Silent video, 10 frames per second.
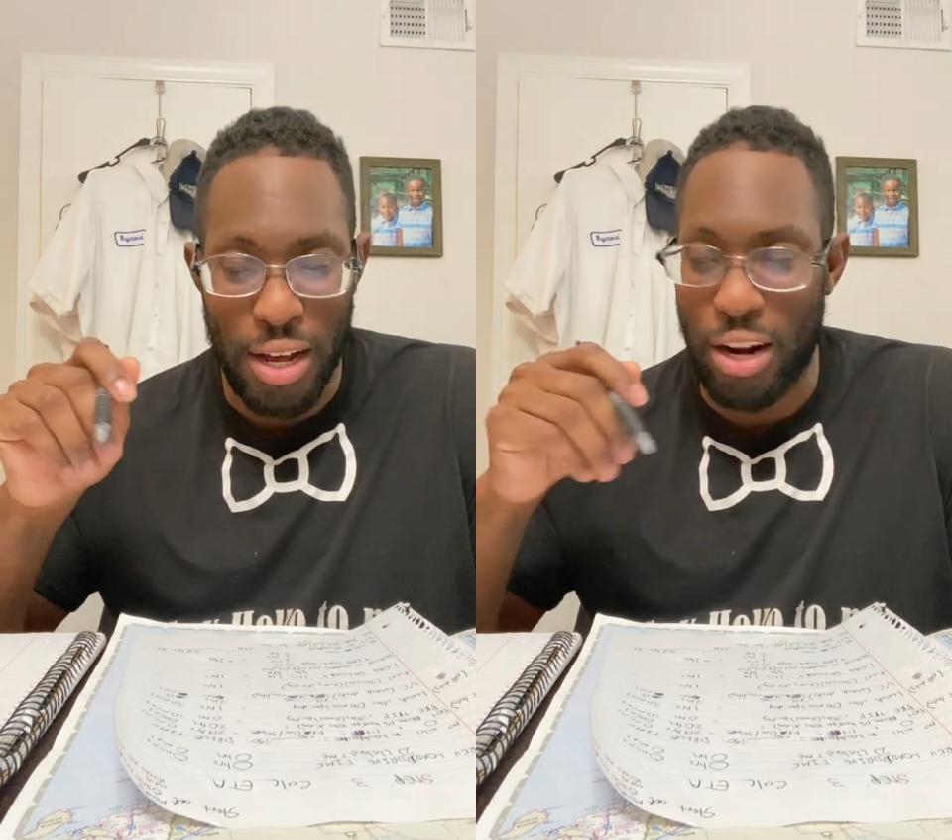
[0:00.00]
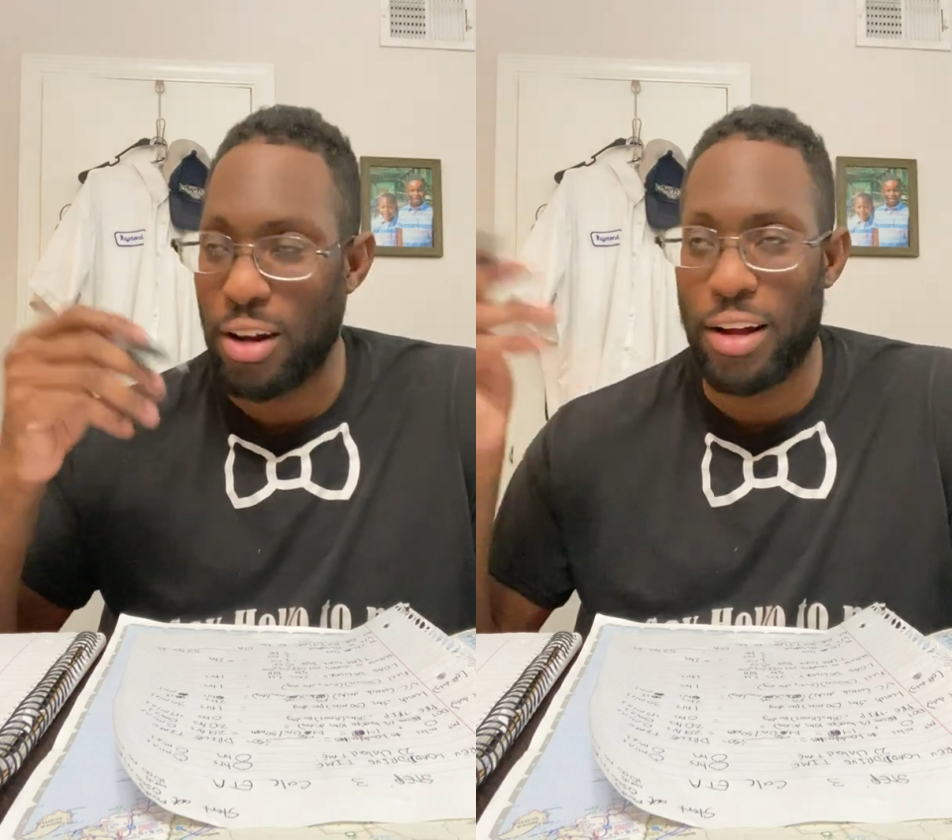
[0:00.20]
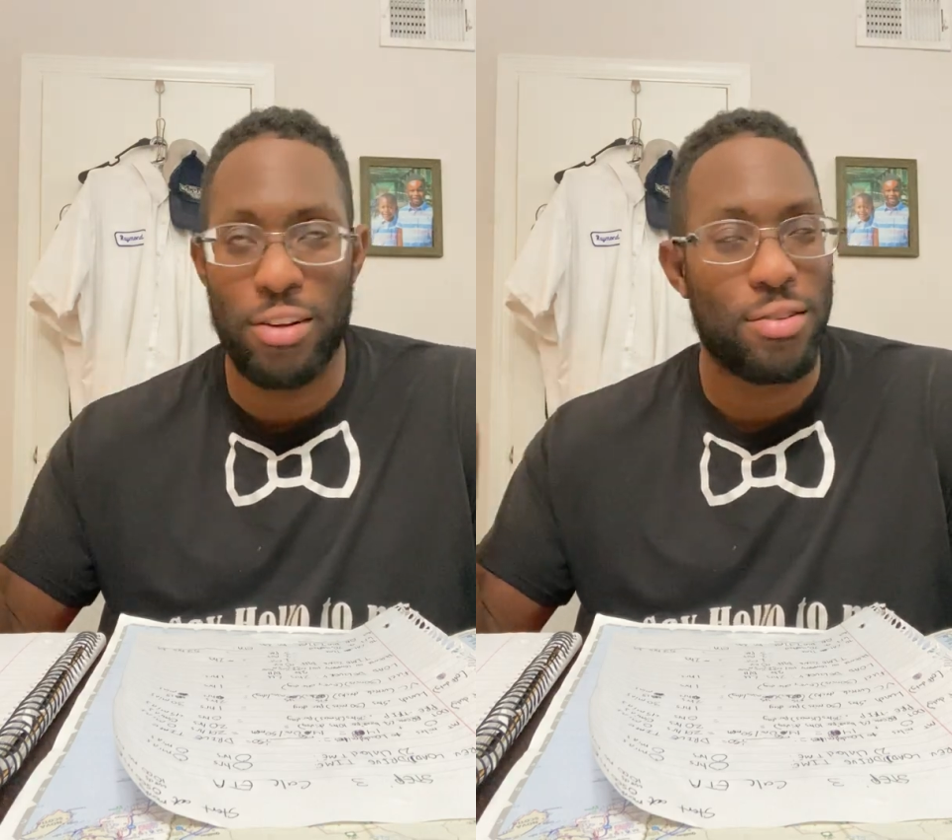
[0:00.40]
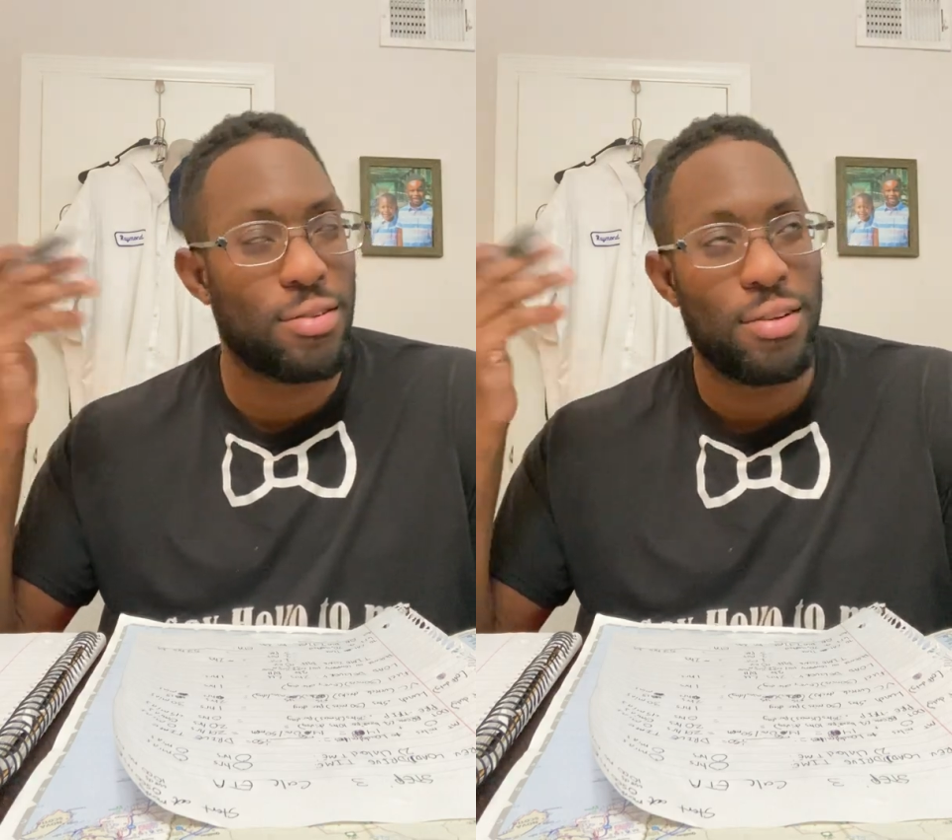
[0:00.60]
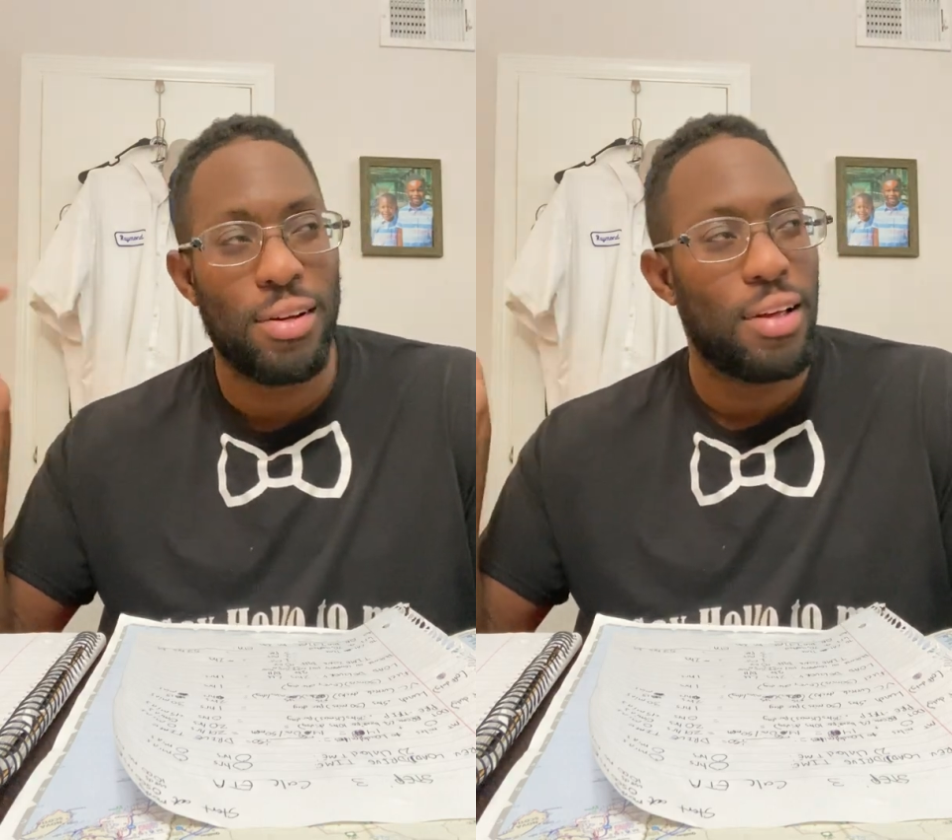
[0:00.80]
I was
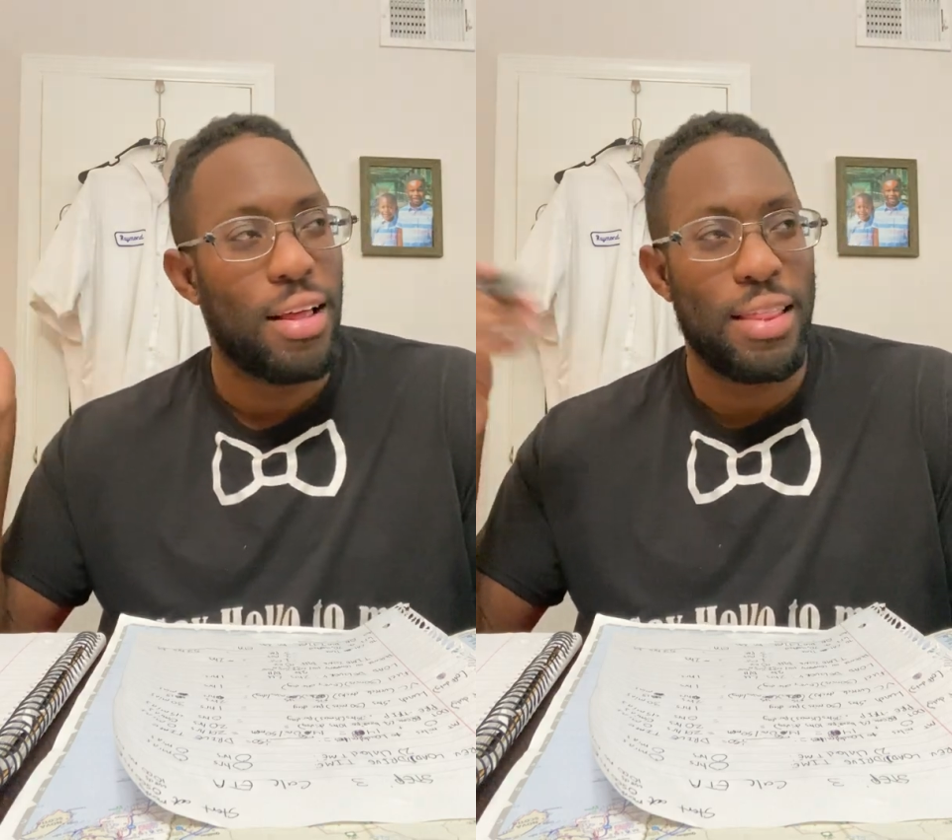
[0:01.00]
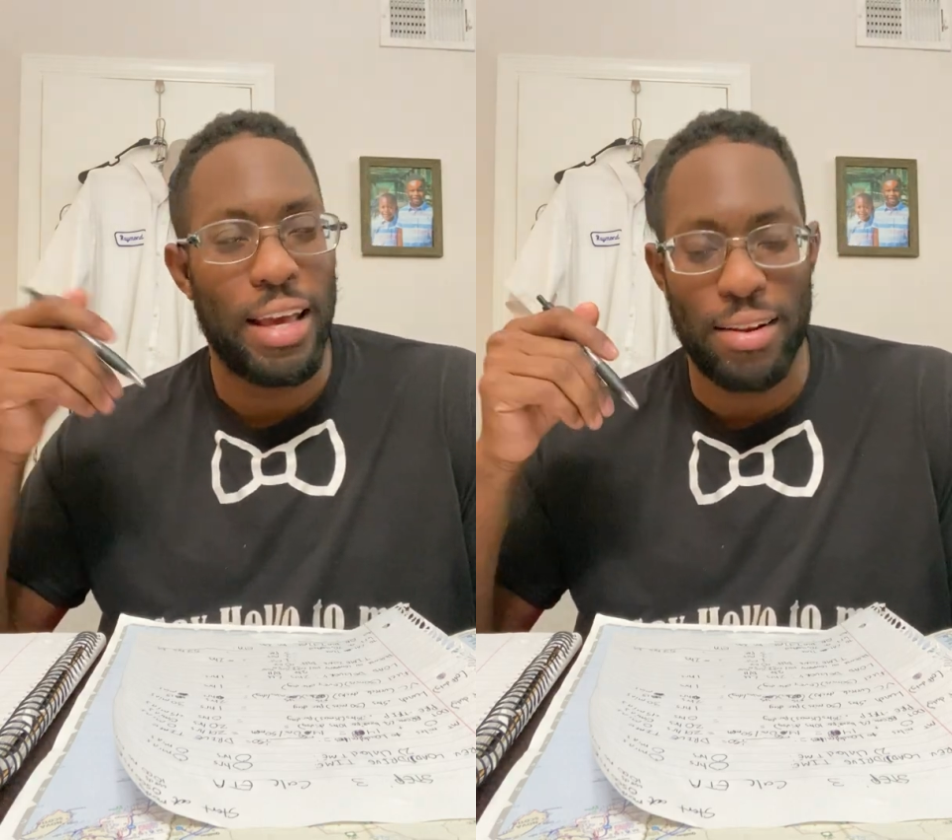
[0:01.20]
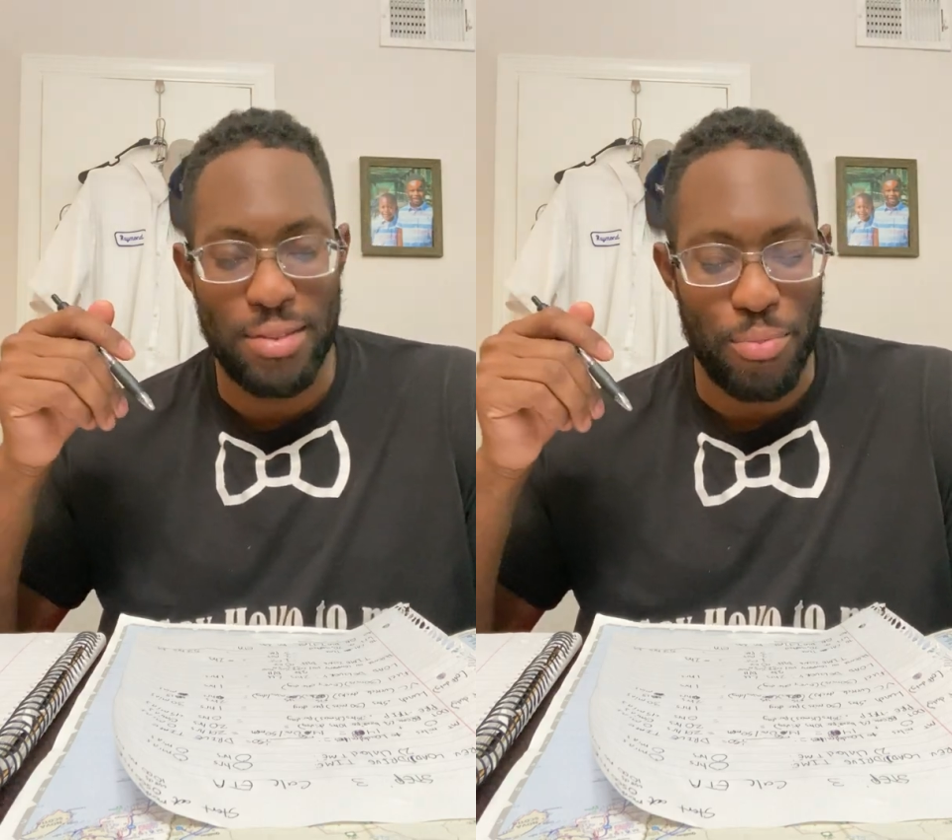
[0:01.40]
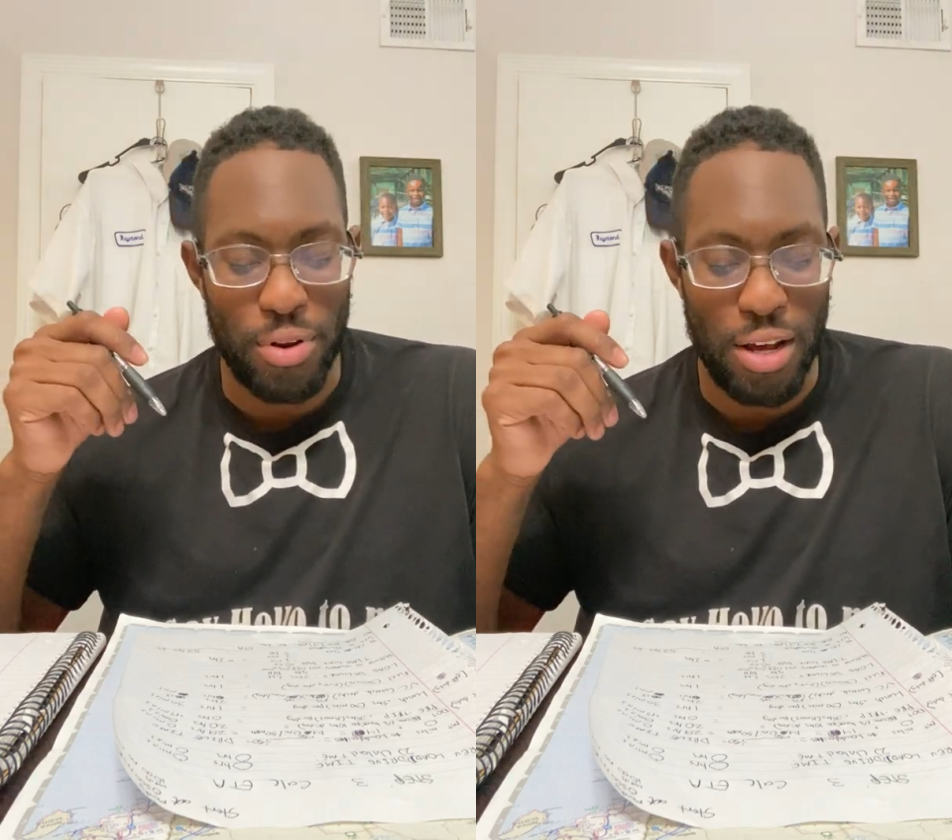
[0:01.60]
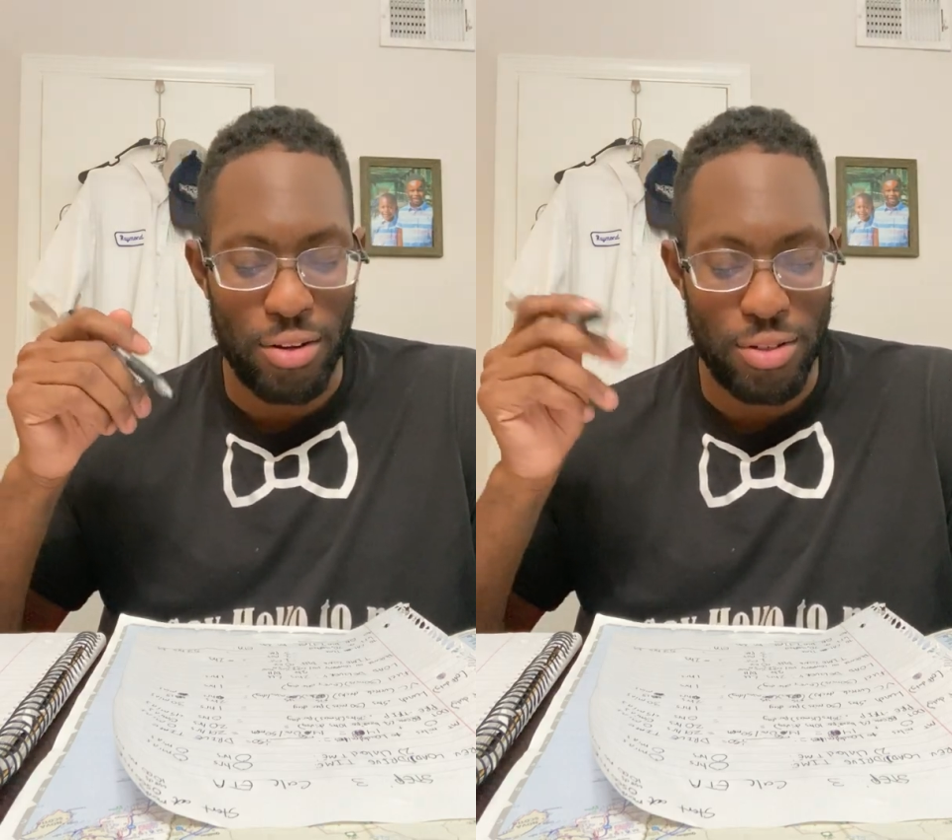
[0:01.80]
thinking of
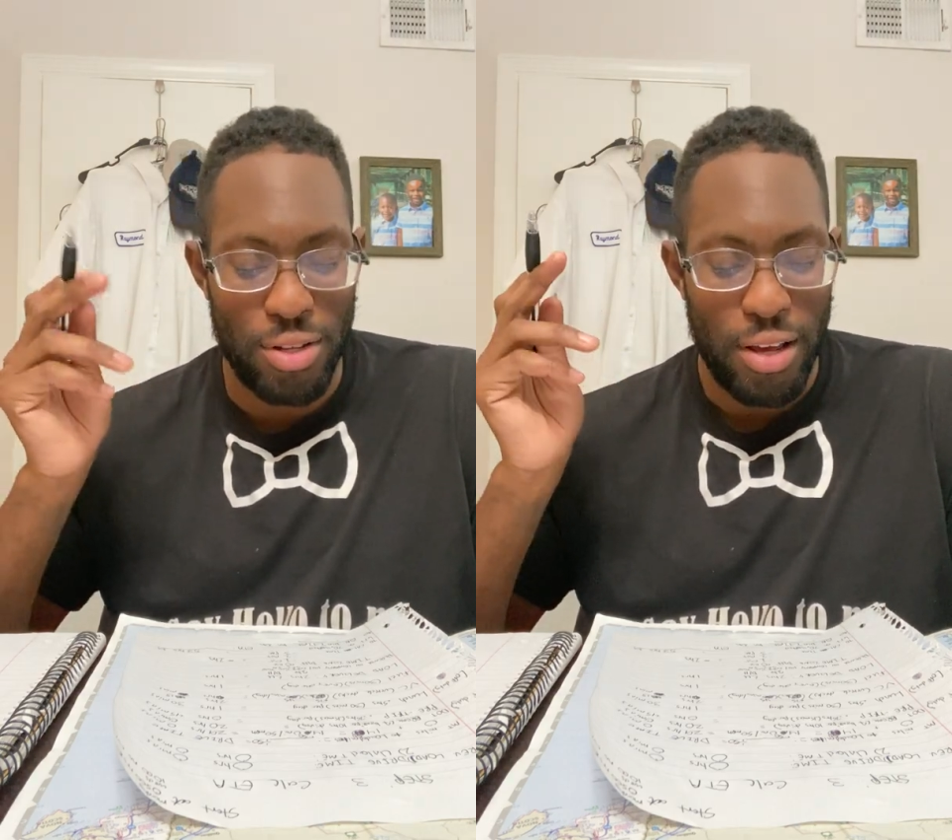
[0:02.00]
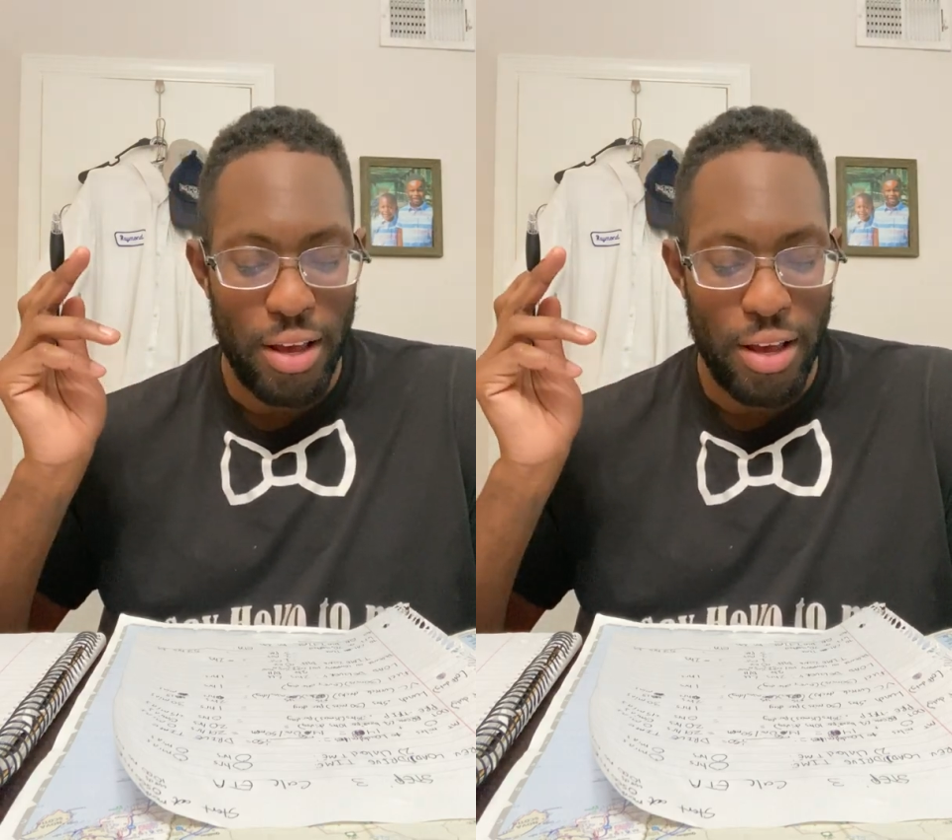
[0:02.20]
something else.